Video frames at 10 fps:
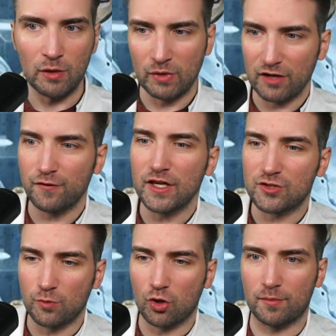But I think it's
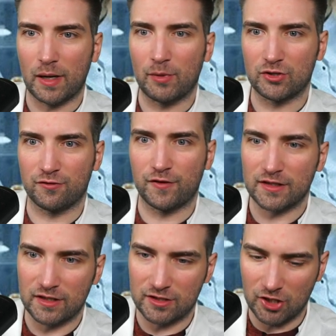more about the
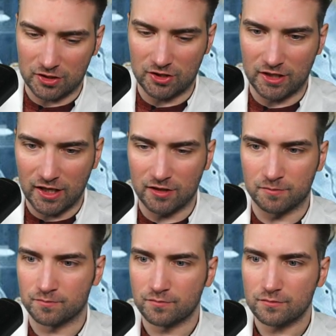fact that, that the
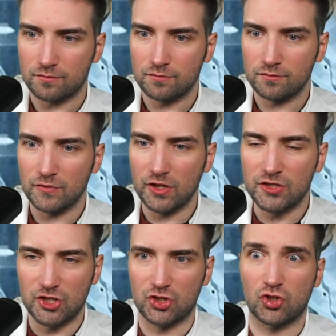gun
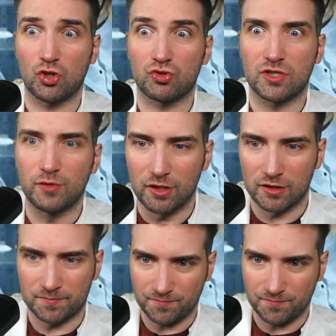is just so similar